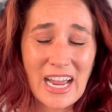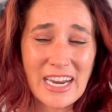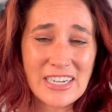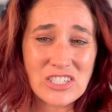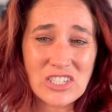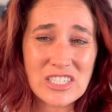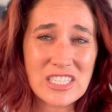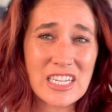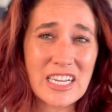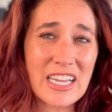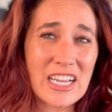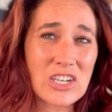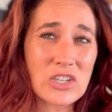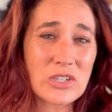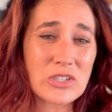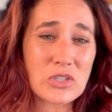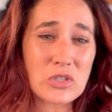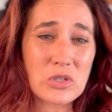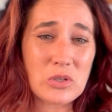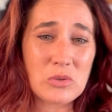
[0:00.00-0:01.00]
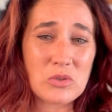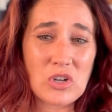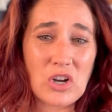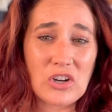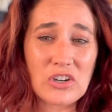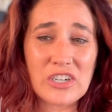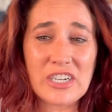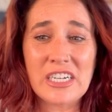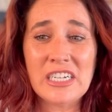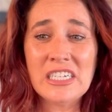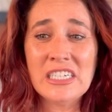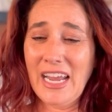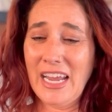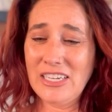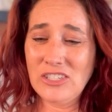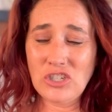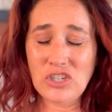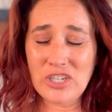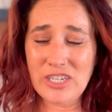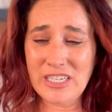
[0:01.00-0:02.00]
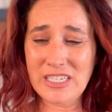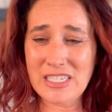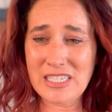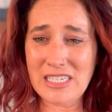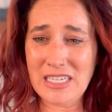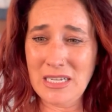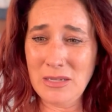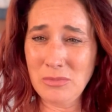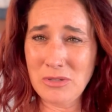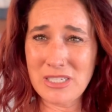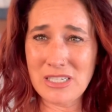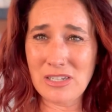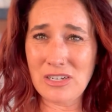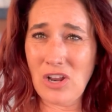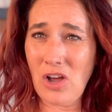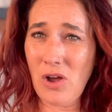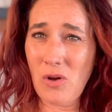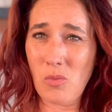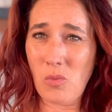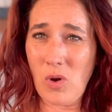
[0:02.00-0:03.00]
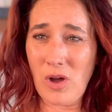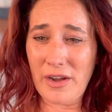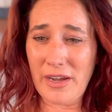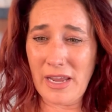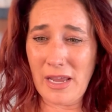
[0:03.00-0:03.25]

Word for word: I just think it looks too dark. And she seems to not want